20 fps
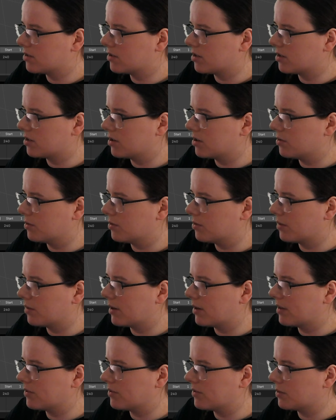to
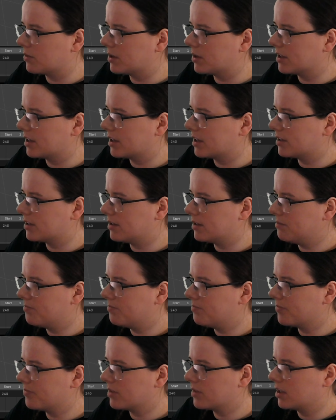wherever we'd like them.
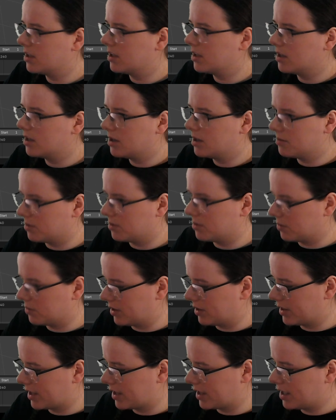Put
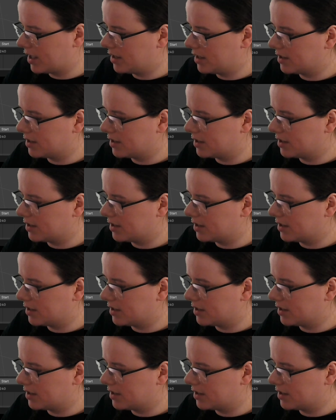one there.